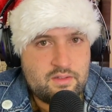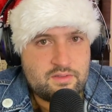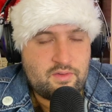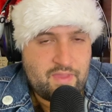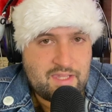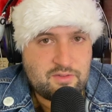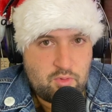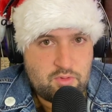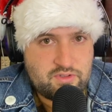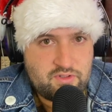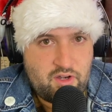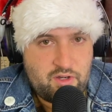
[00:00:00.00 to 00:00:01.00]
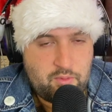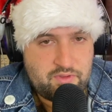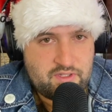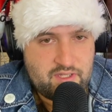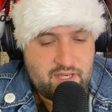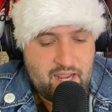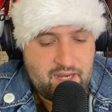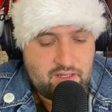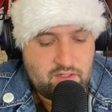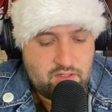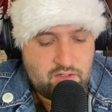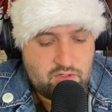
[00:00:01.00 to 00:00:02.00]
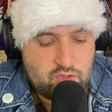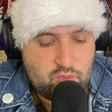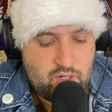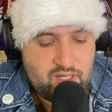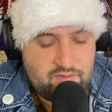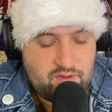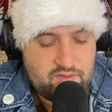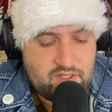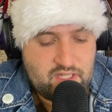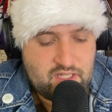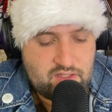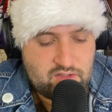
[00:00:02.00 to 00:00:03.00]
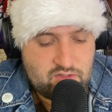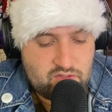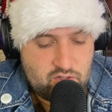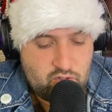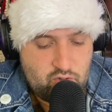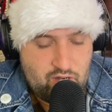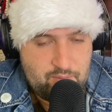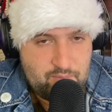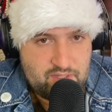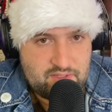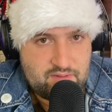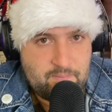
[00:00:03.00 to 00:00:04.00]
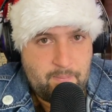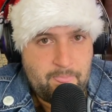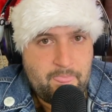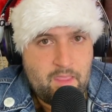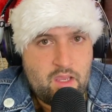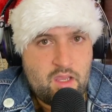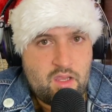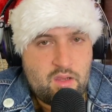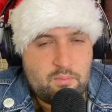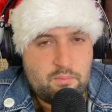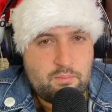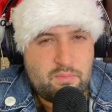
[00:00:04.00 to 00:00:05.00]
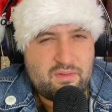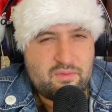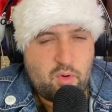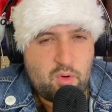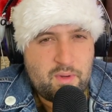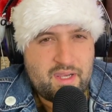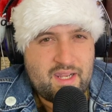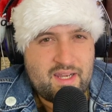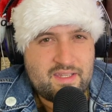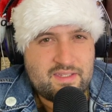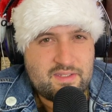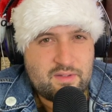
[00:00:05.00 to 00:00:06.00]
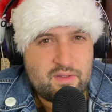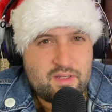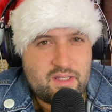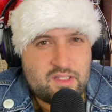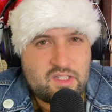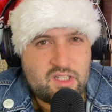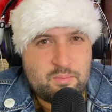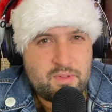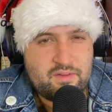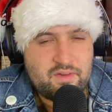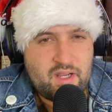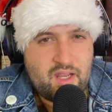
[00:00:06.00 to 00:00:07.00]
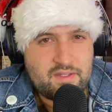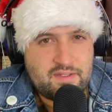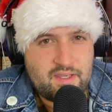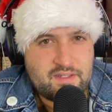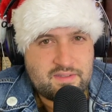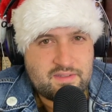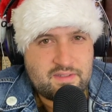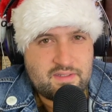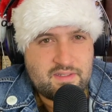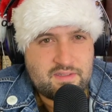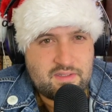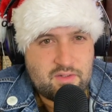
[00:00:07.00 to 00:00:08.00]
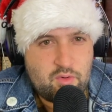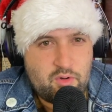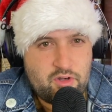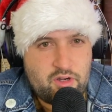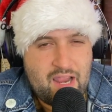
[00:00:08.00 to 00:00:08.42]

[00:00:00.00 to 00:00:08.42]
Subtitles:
So that's what we're starting with today, 2015's Krampus. Before we get into it, a little bit of context is in order.